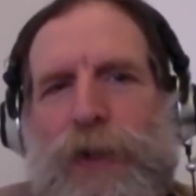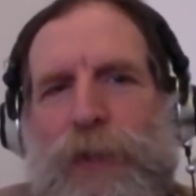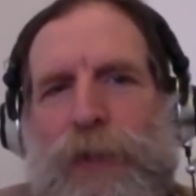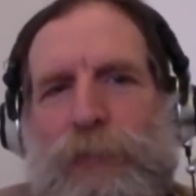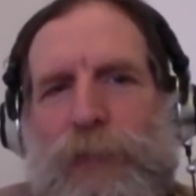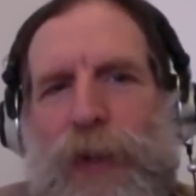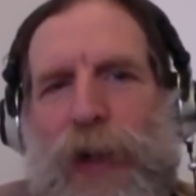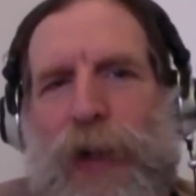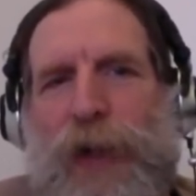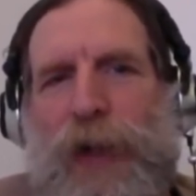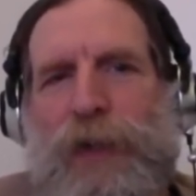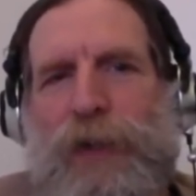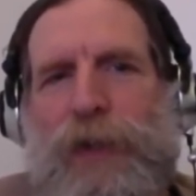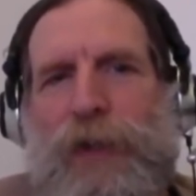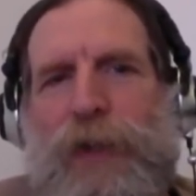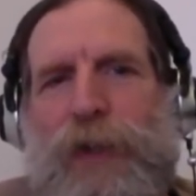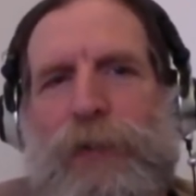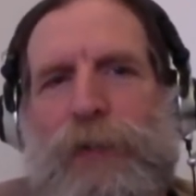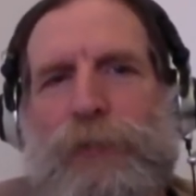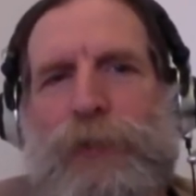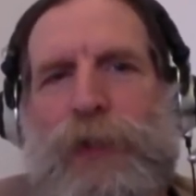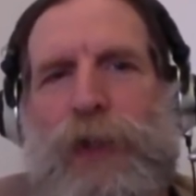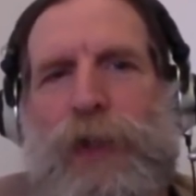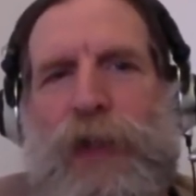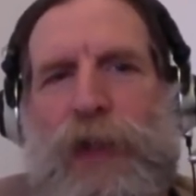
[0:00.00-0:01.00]
The model
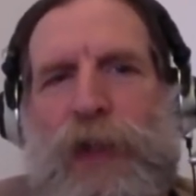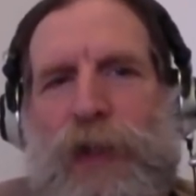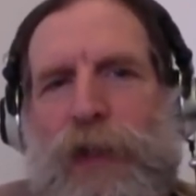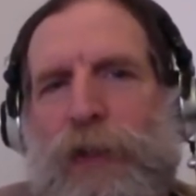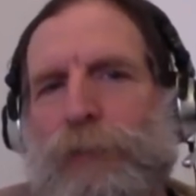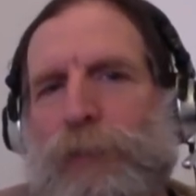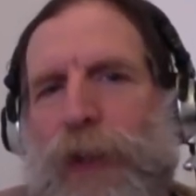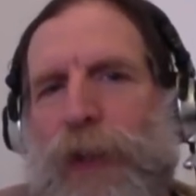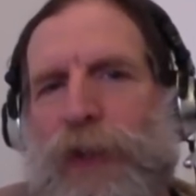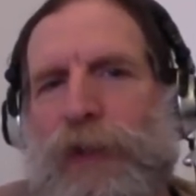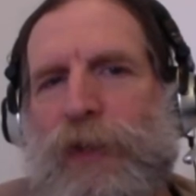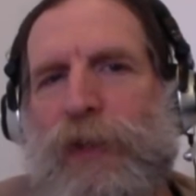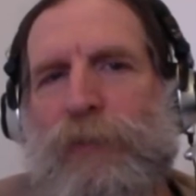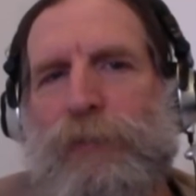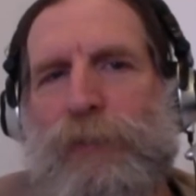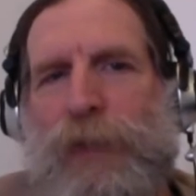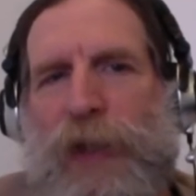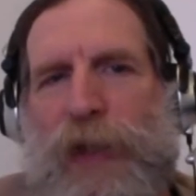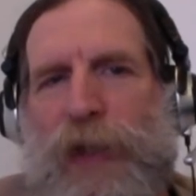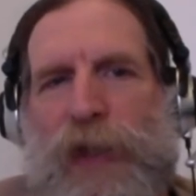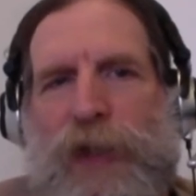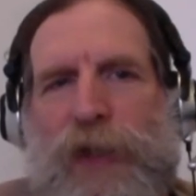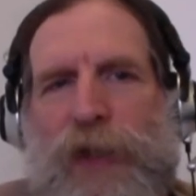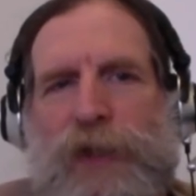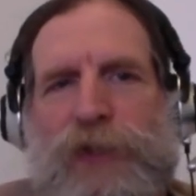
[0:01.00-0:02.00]
of the independent
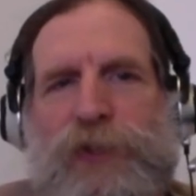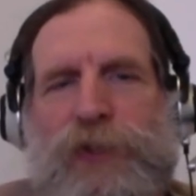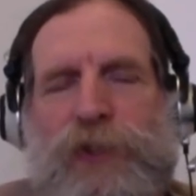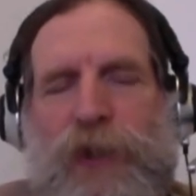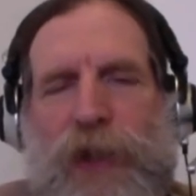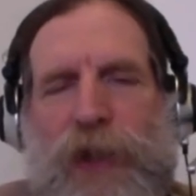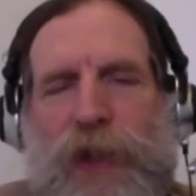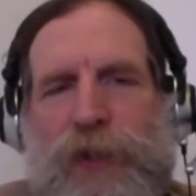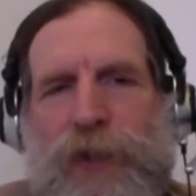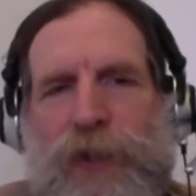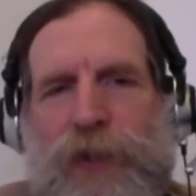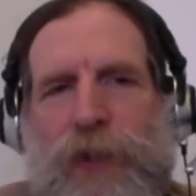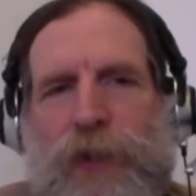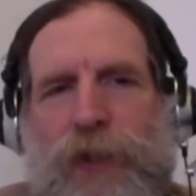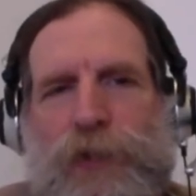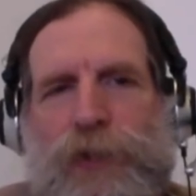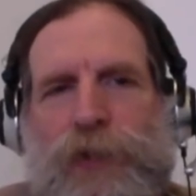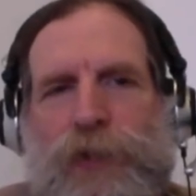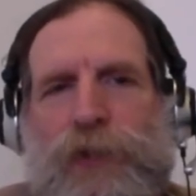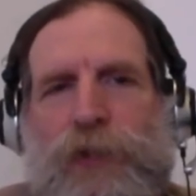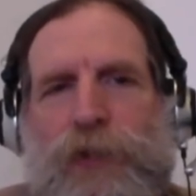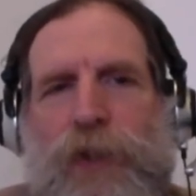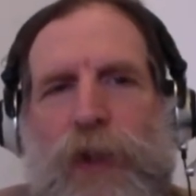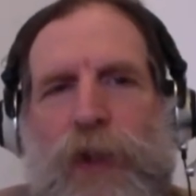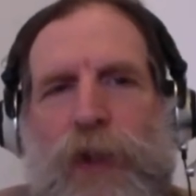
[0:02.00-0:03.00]
media
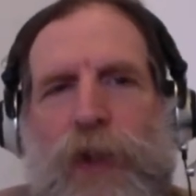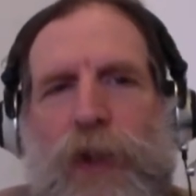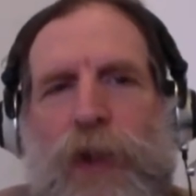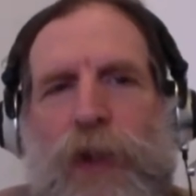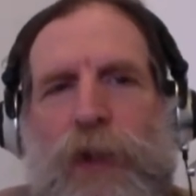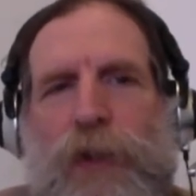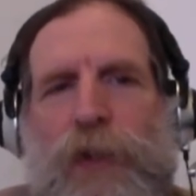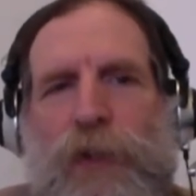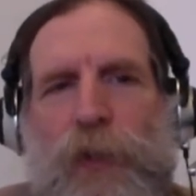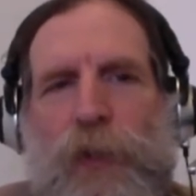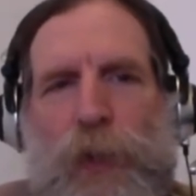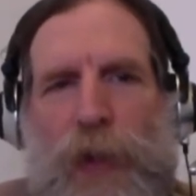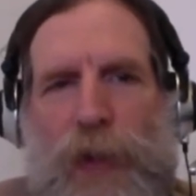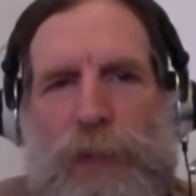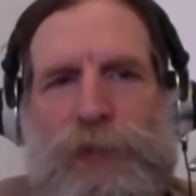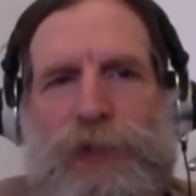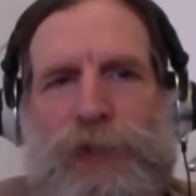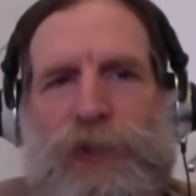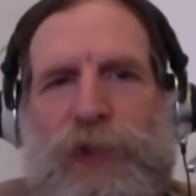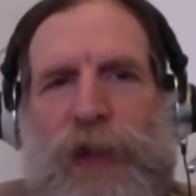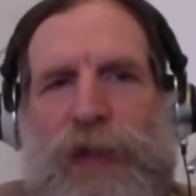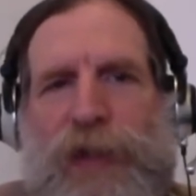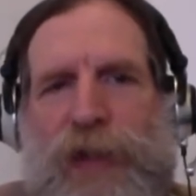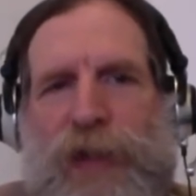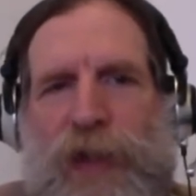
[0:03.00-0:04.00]
centers, the
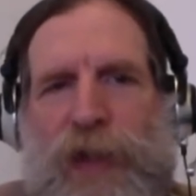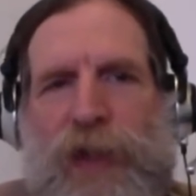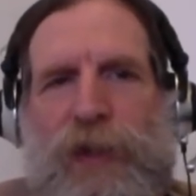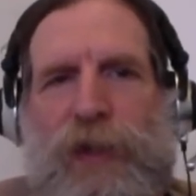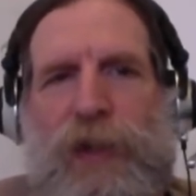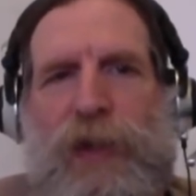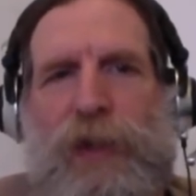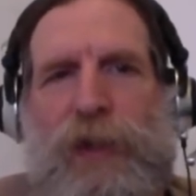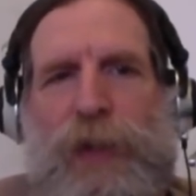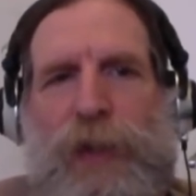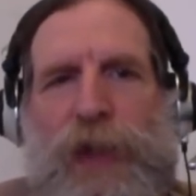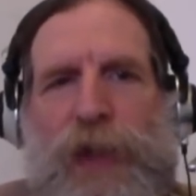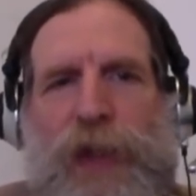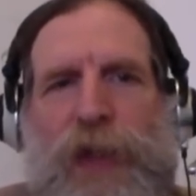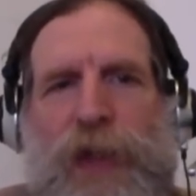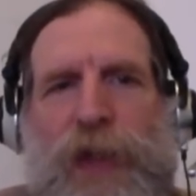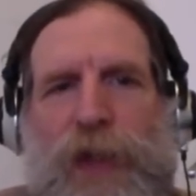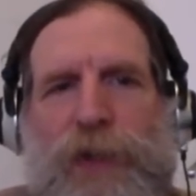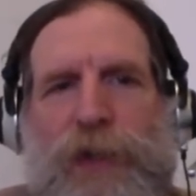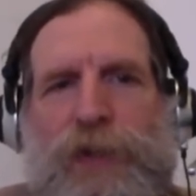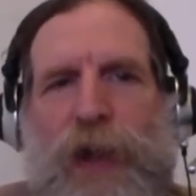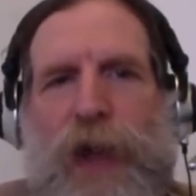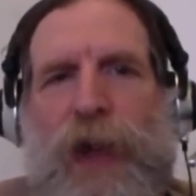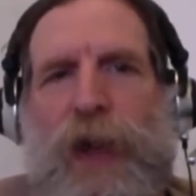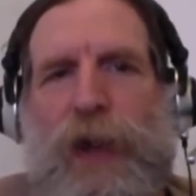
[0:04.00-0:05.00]
website
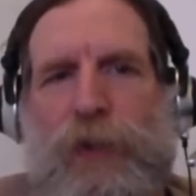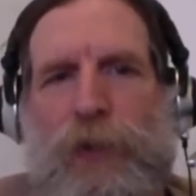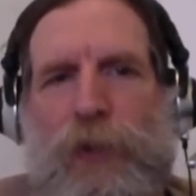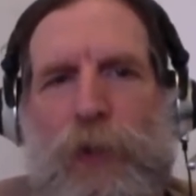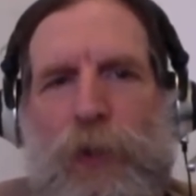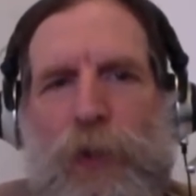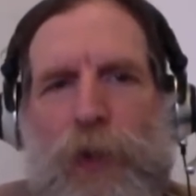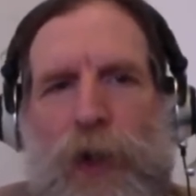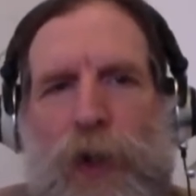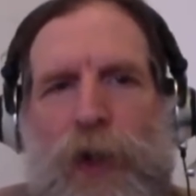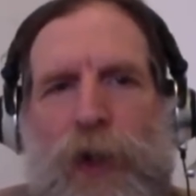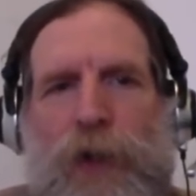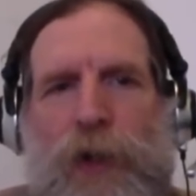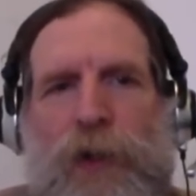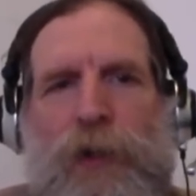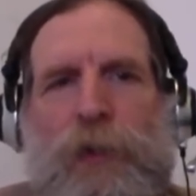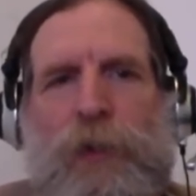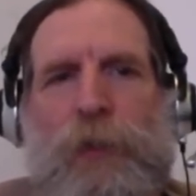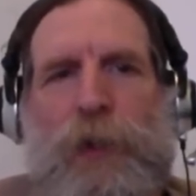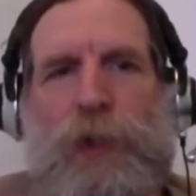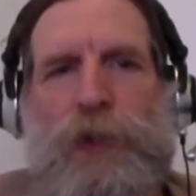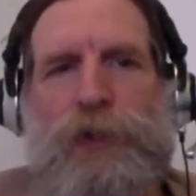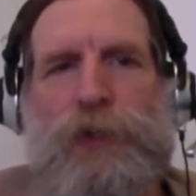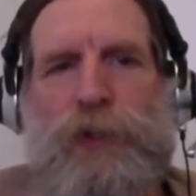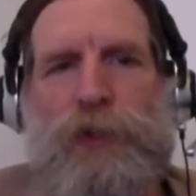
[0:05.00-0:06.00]
indiemedia.org,
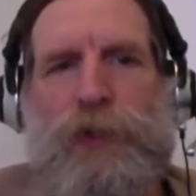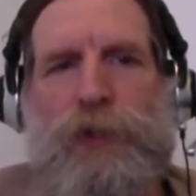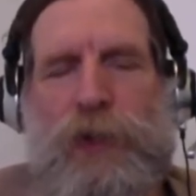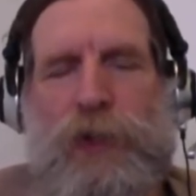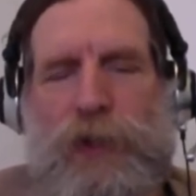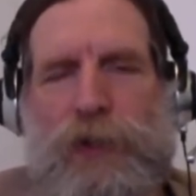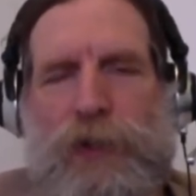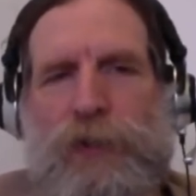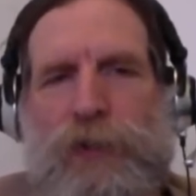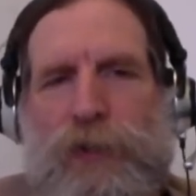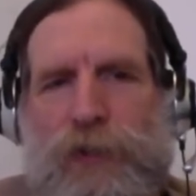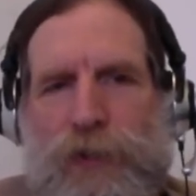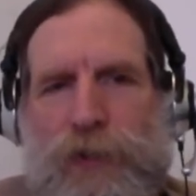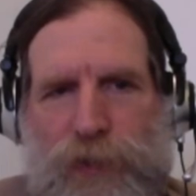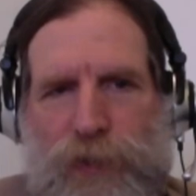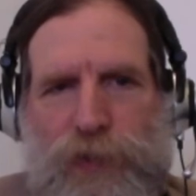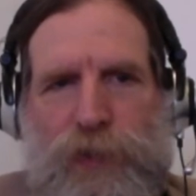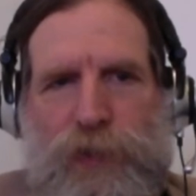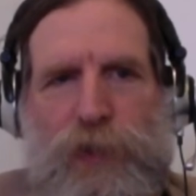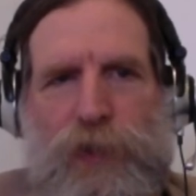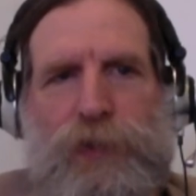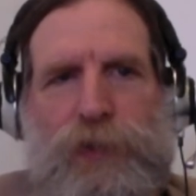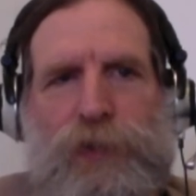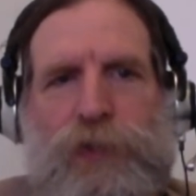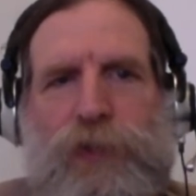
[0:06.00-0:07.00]
which you can
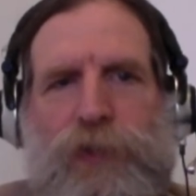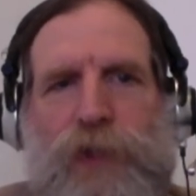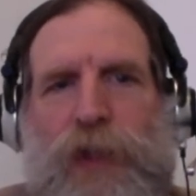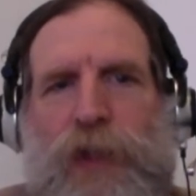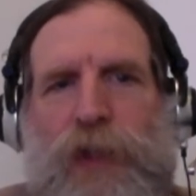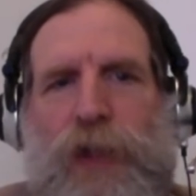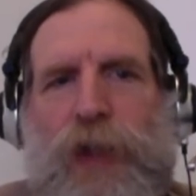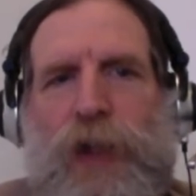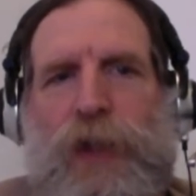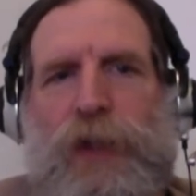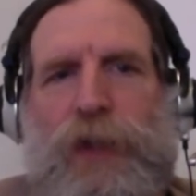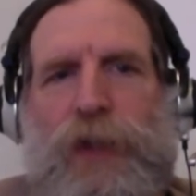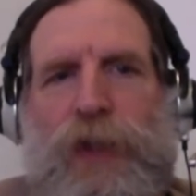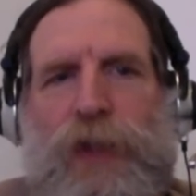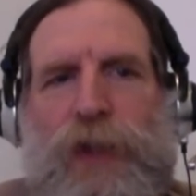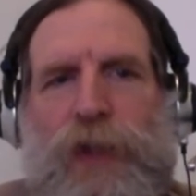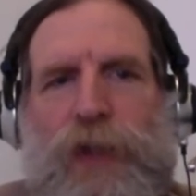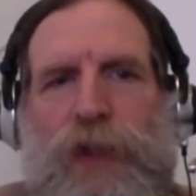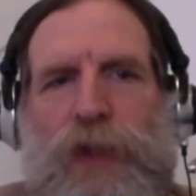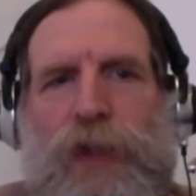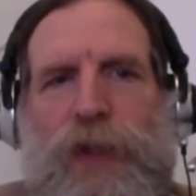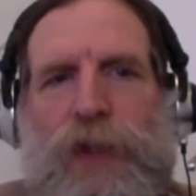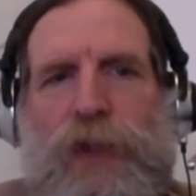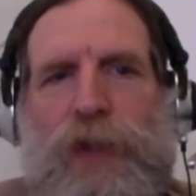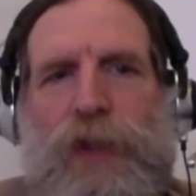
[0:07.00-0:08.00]
still see on
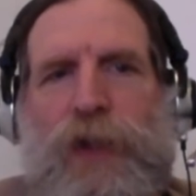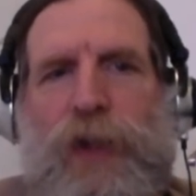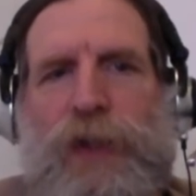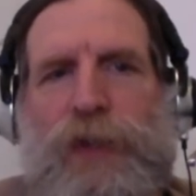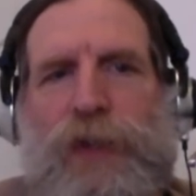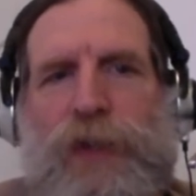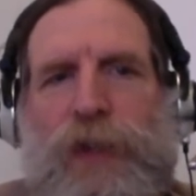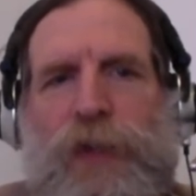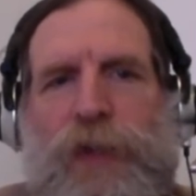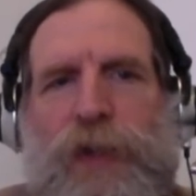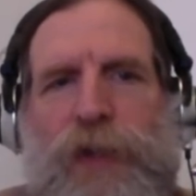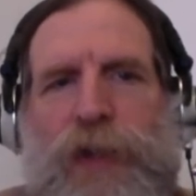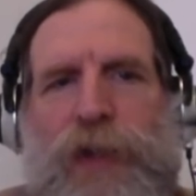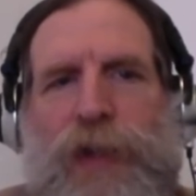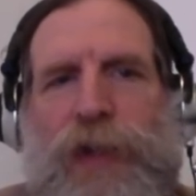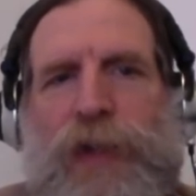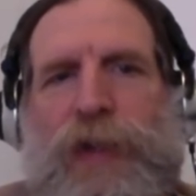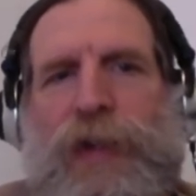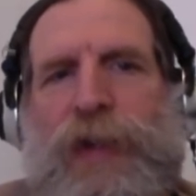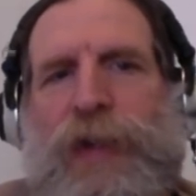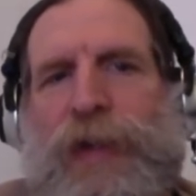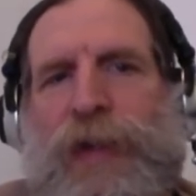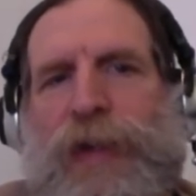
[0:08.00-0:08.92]
the internet.